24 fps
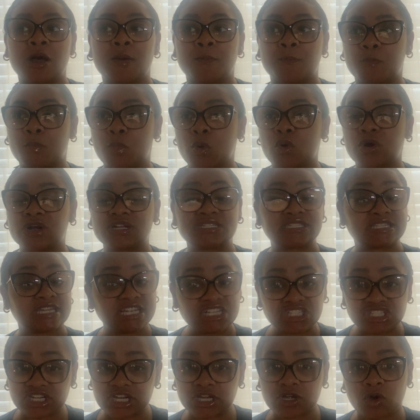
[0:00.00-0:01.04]
more
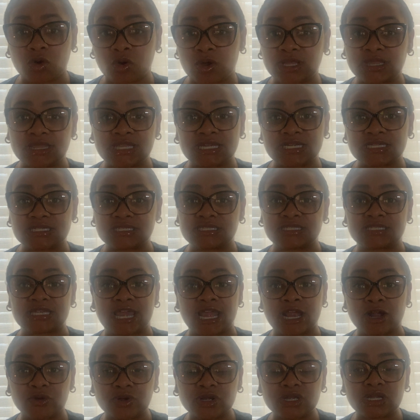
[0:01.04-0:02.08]
teaching on this
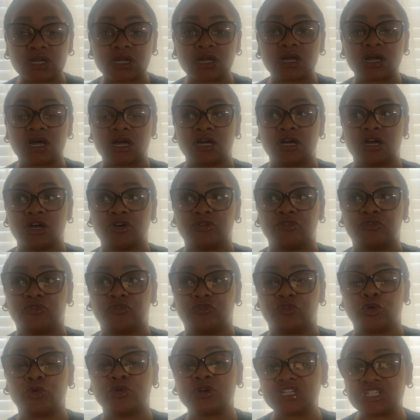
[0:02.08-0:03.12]
area of
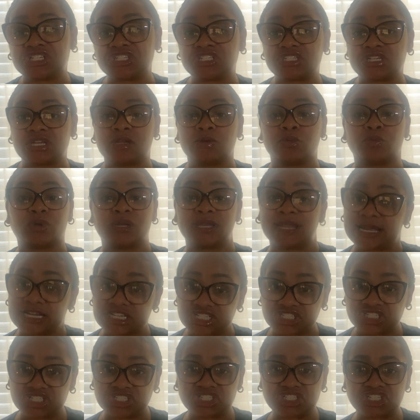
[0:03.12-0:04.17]
Christian
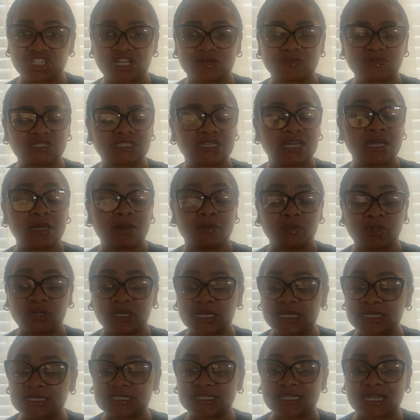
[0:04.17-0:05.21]
relationships,
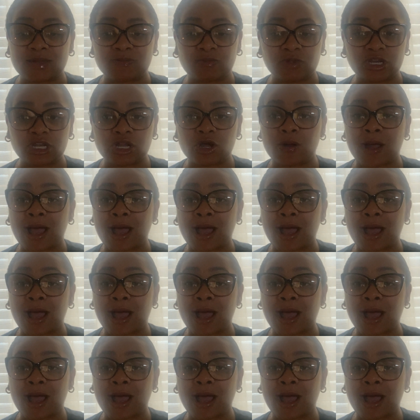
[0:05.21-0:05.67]
please let me know.